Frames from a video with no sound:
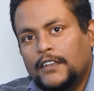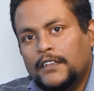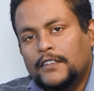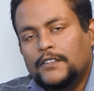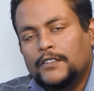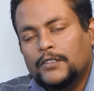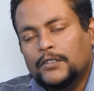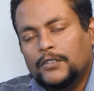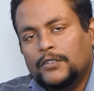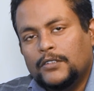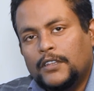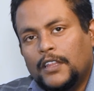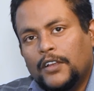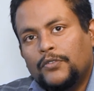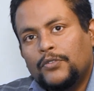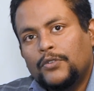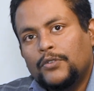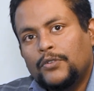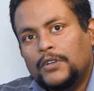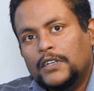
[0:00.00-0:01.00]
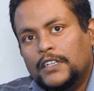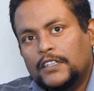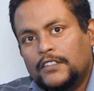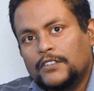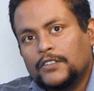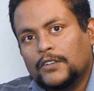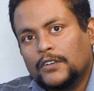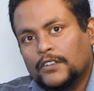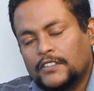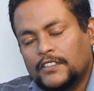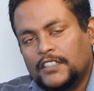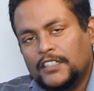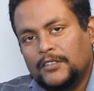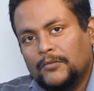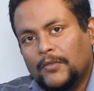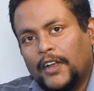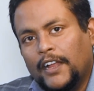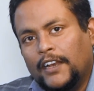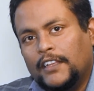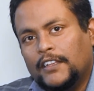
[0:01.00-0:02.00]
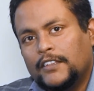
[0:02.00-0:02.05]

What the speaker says: So therefore, it's costing money.